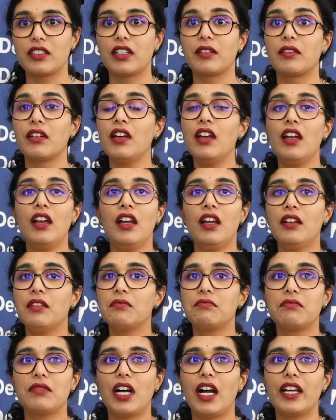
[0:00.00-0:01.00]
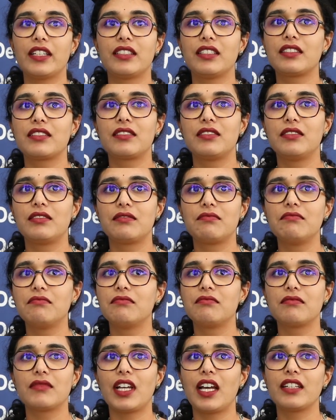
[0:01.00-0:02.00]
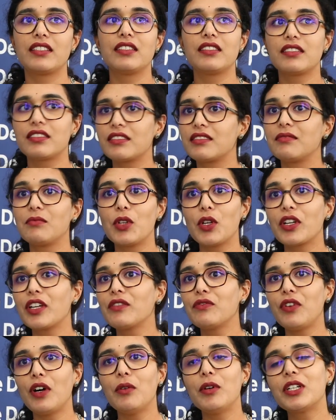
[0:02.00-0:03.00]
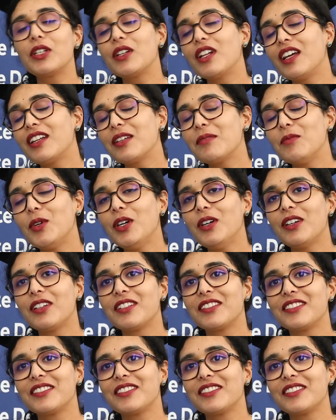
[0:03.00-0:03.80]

and I just looking forward to learning more.